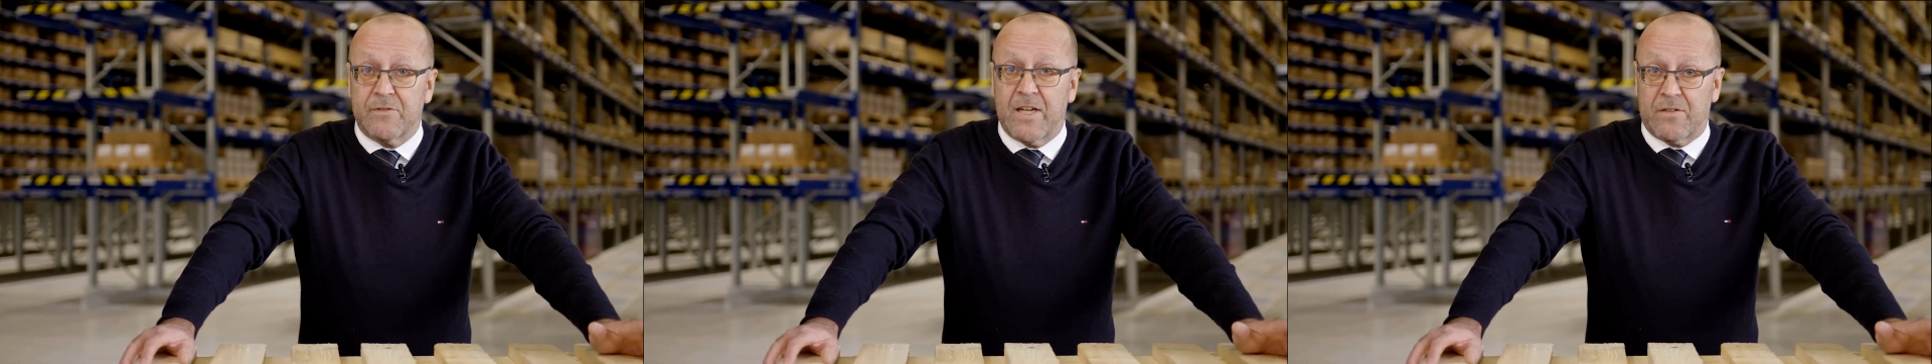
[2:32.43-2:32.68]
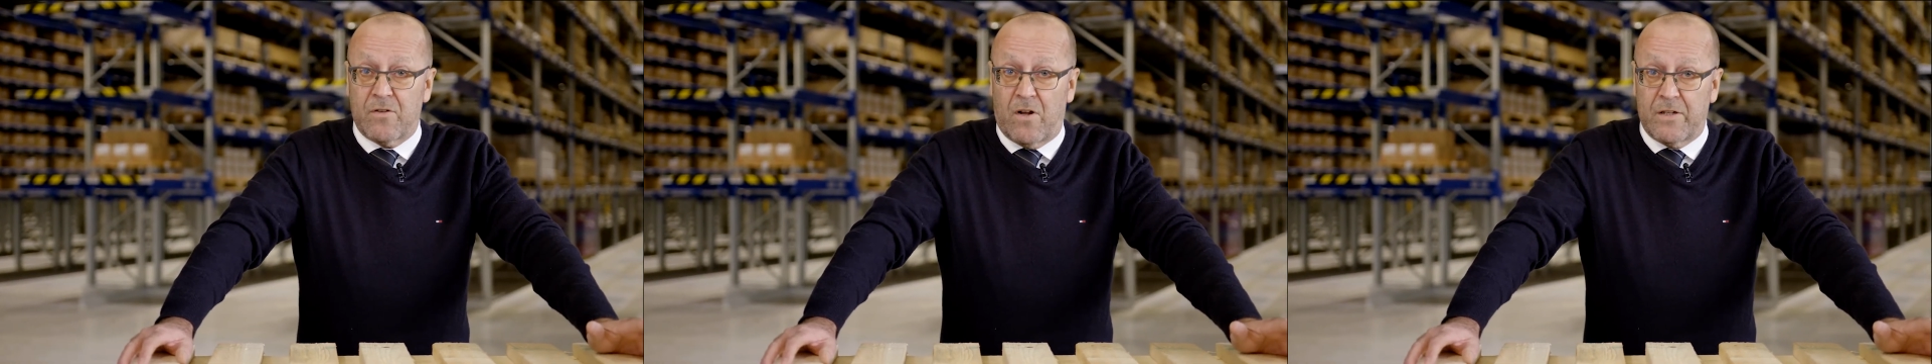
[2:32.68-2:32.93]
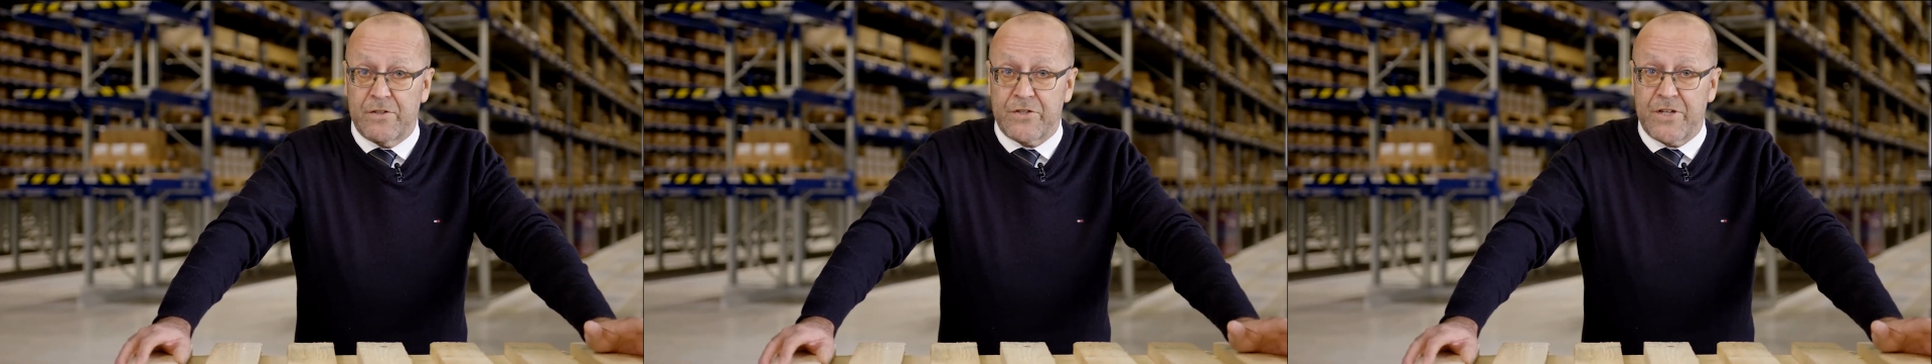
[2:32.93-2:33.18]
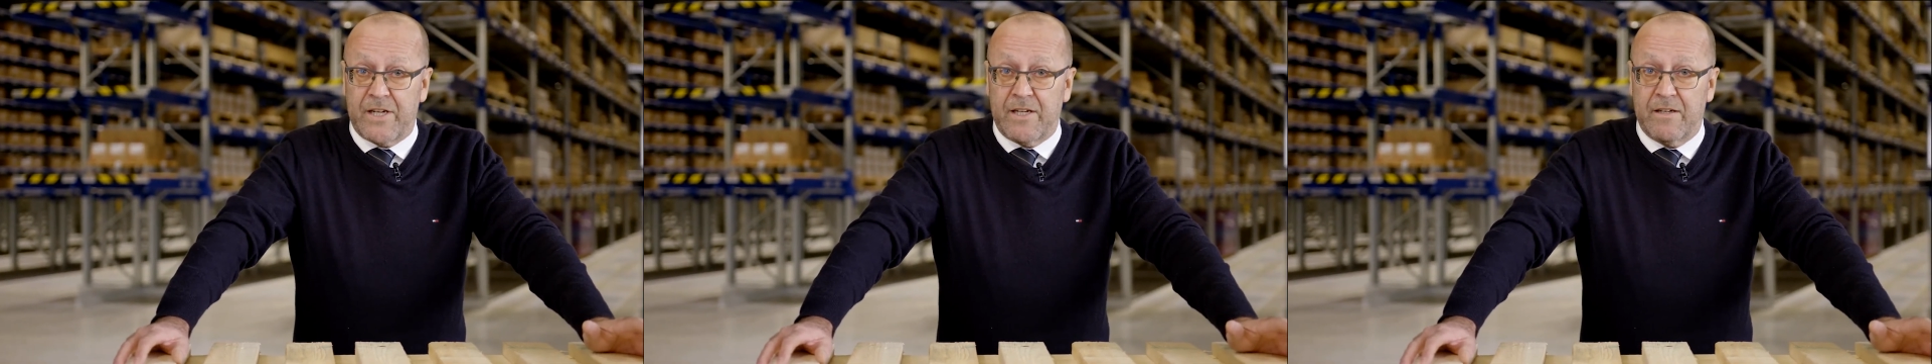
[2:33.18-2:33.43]

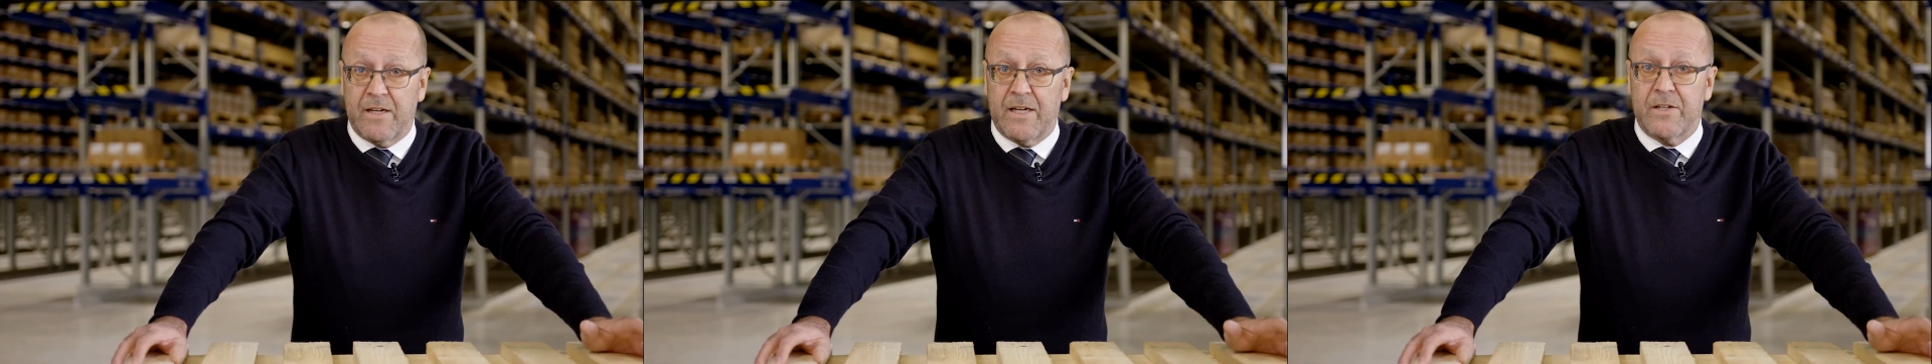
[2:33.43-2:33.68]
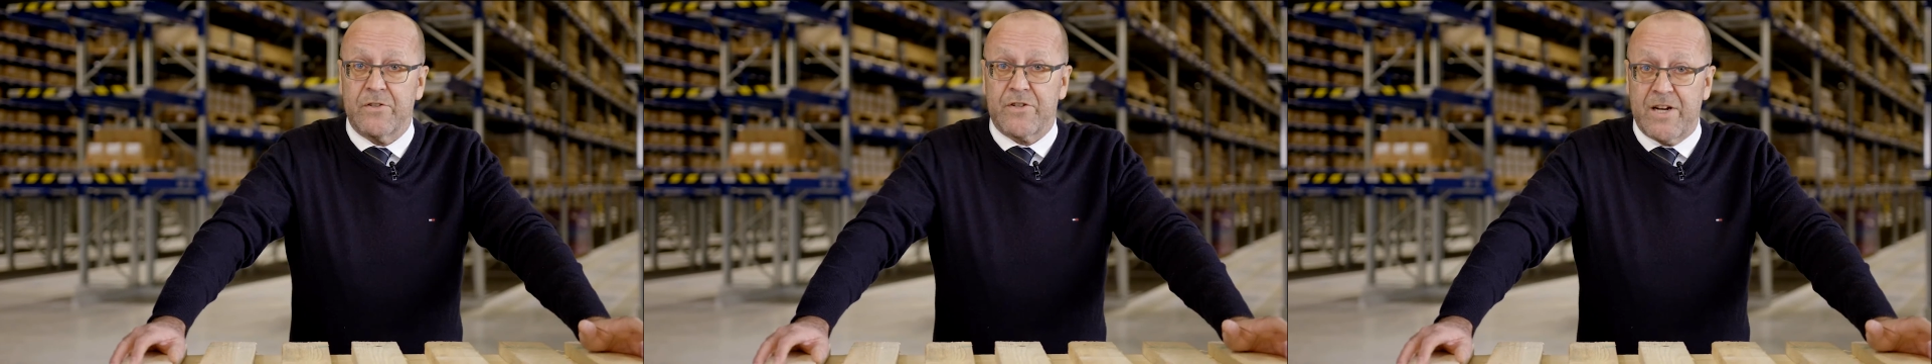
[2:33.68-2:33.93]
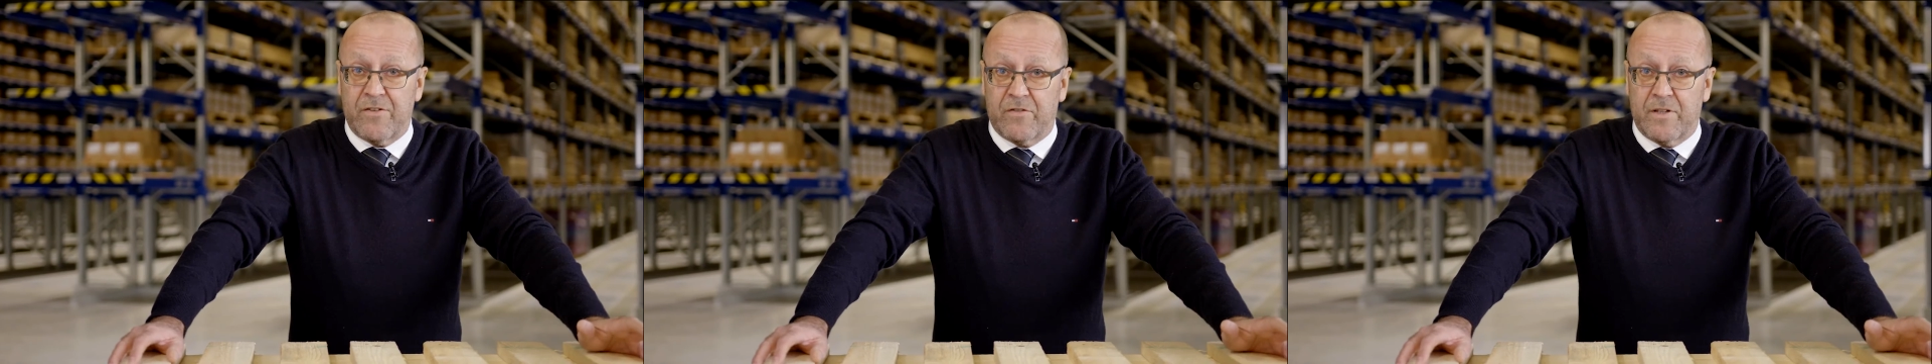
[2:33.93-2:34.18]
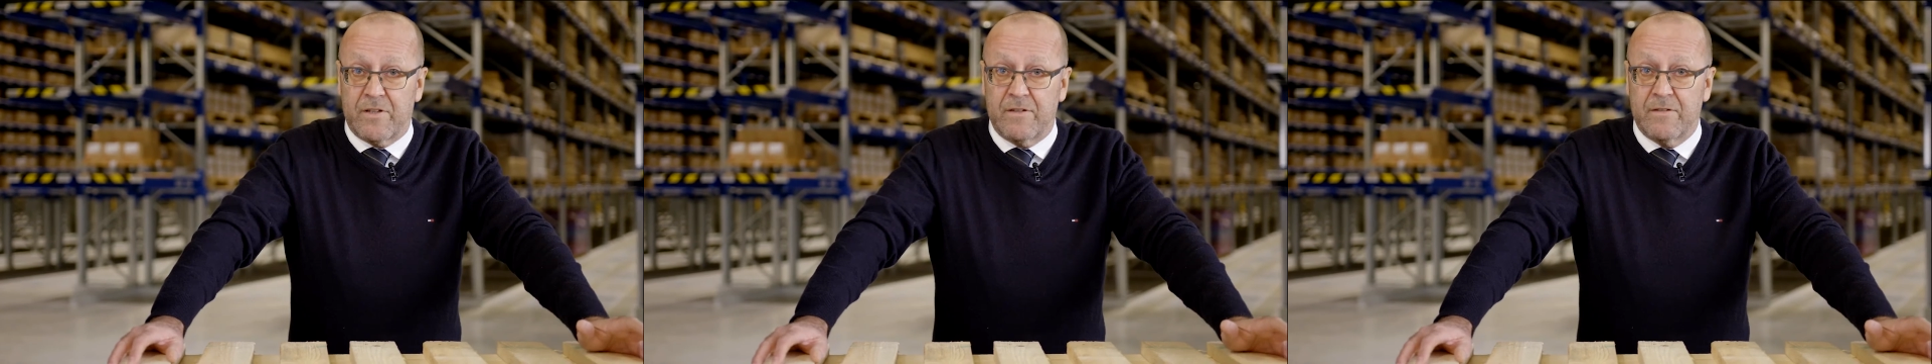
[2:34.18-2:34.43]
technology in
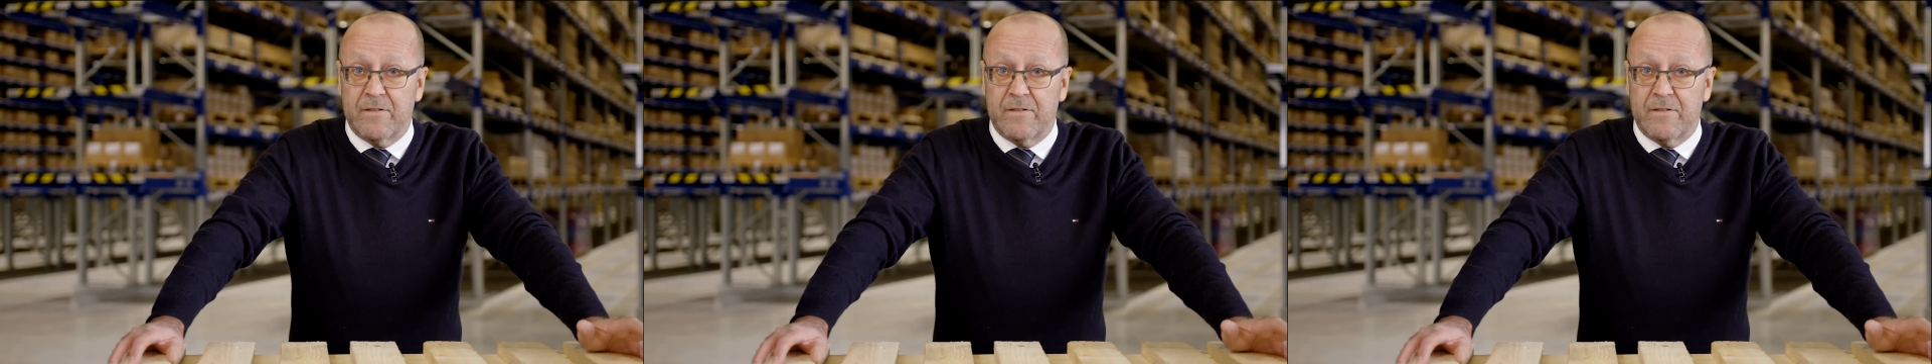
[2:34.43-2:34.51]
general?